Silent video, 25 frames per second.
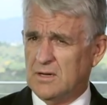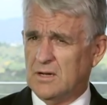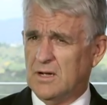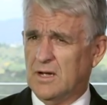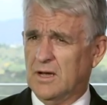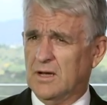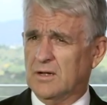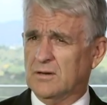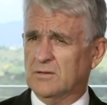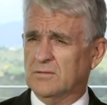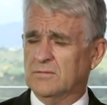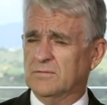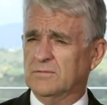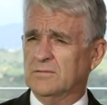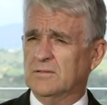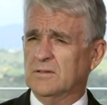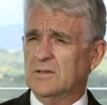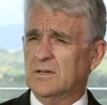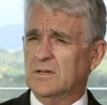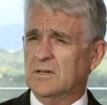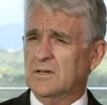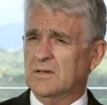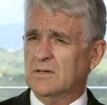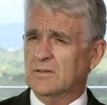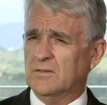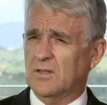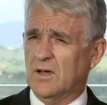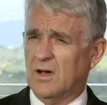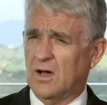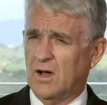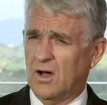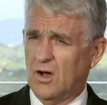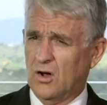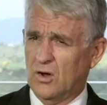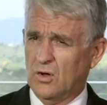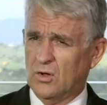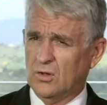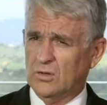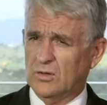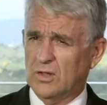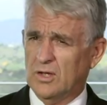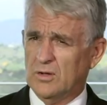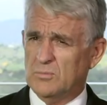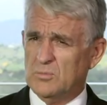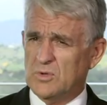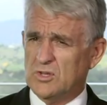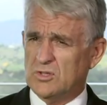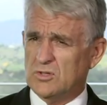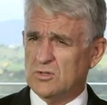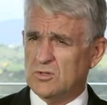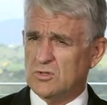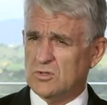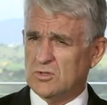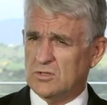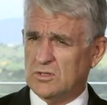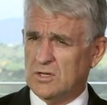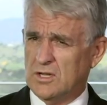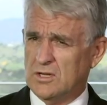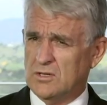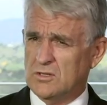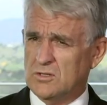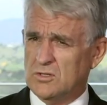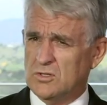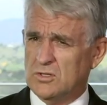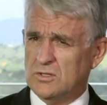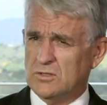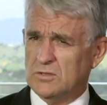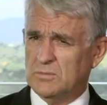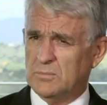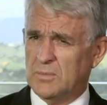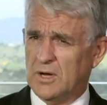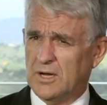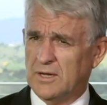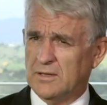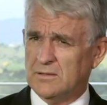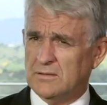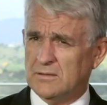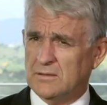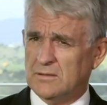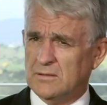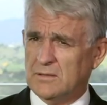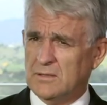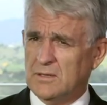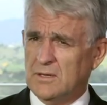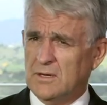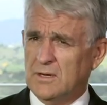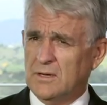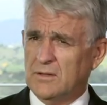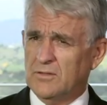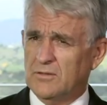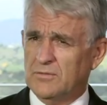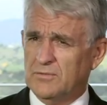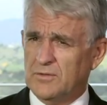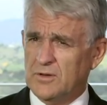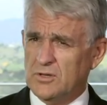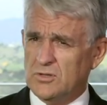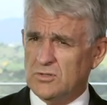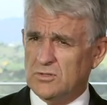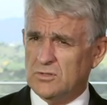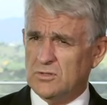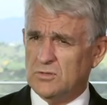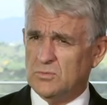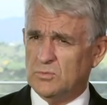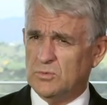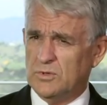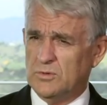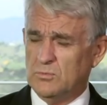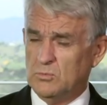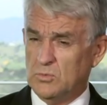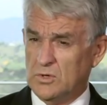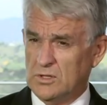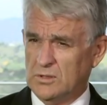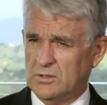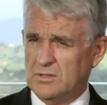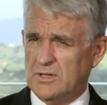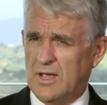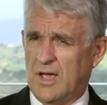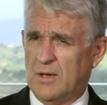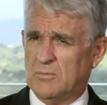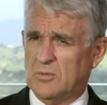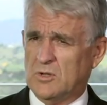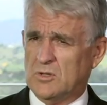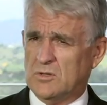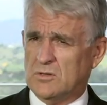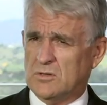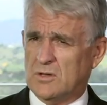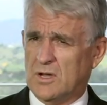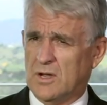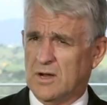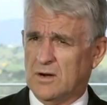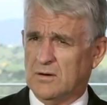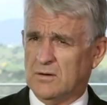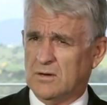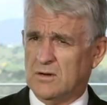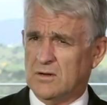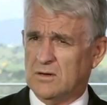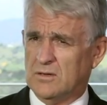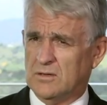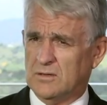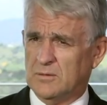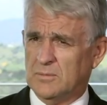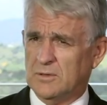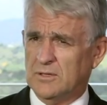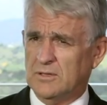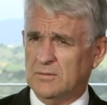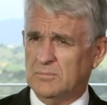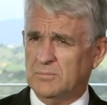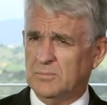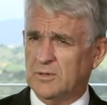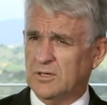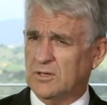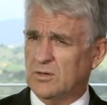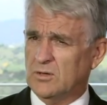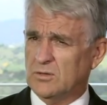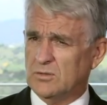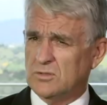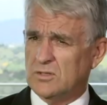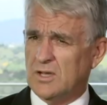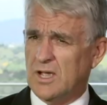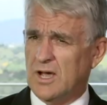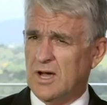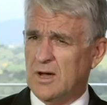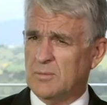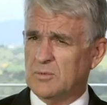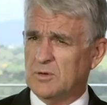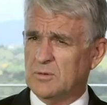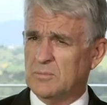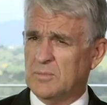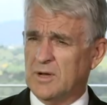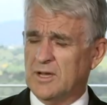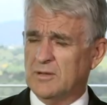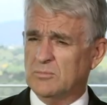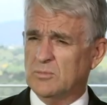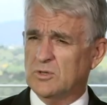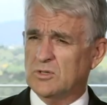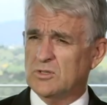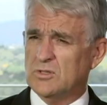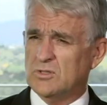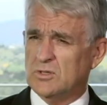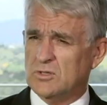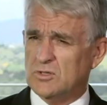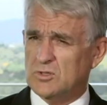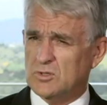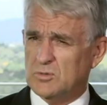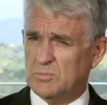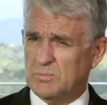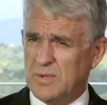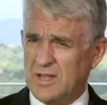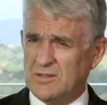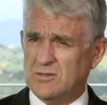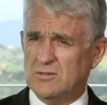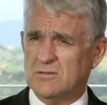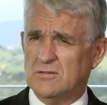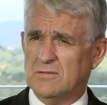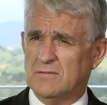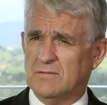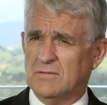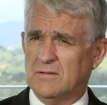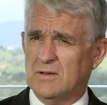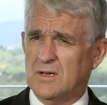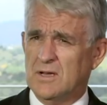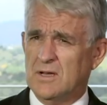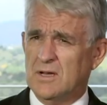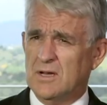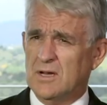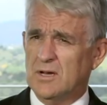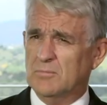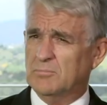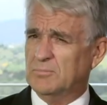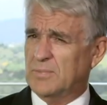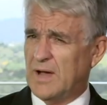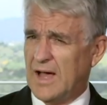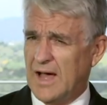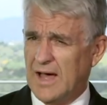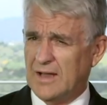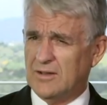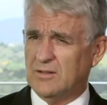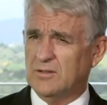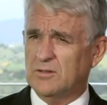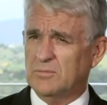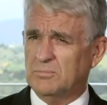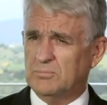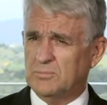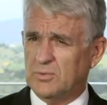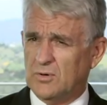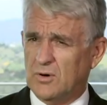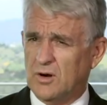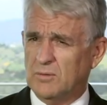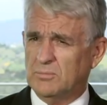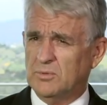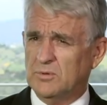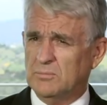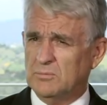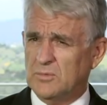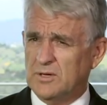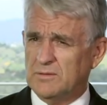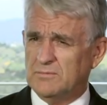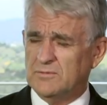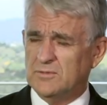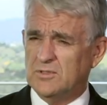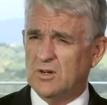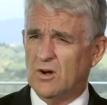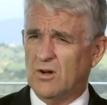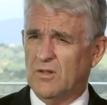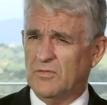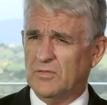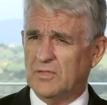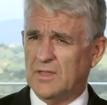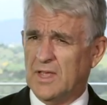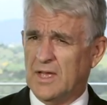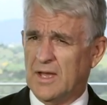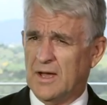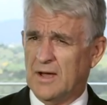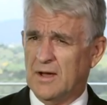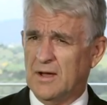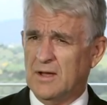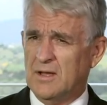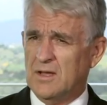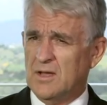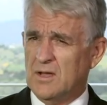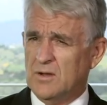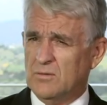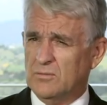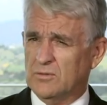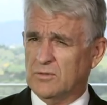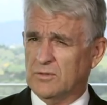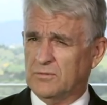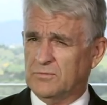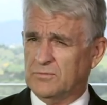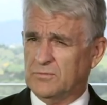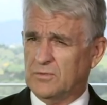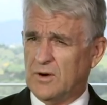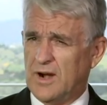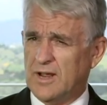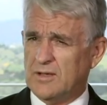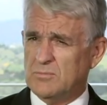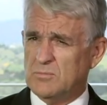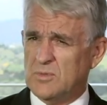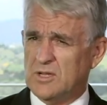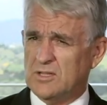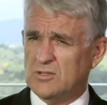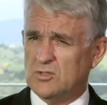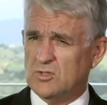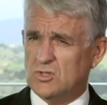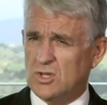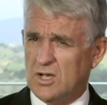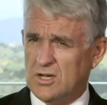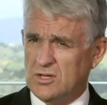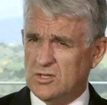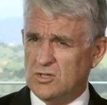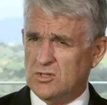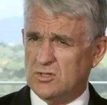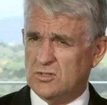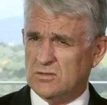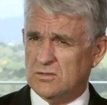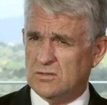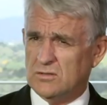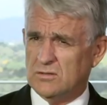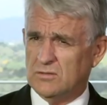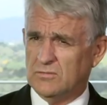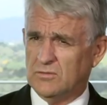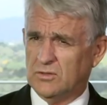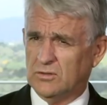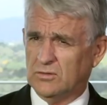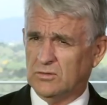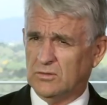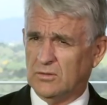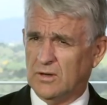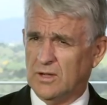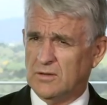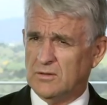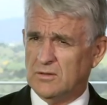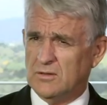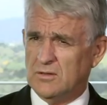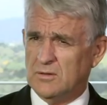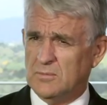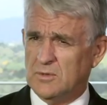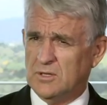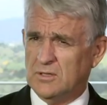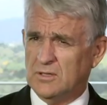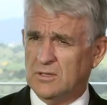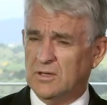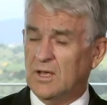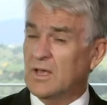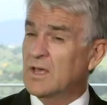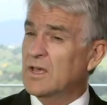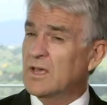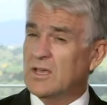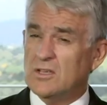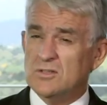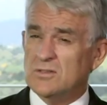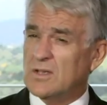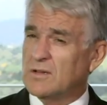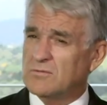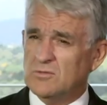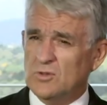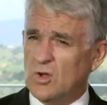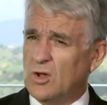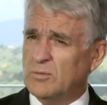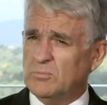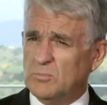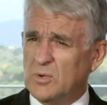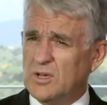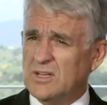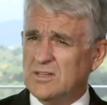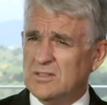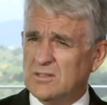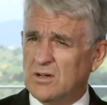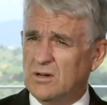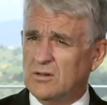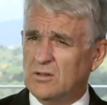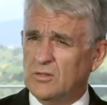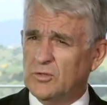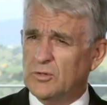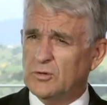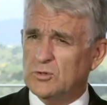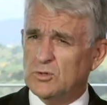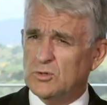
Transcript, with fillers: out of the whole emissions and energy debate. The first is we will damage our economy because carbon abatement is expensive. And part of the problem we've got now with the fragmentation of the Australian community is they've not been told the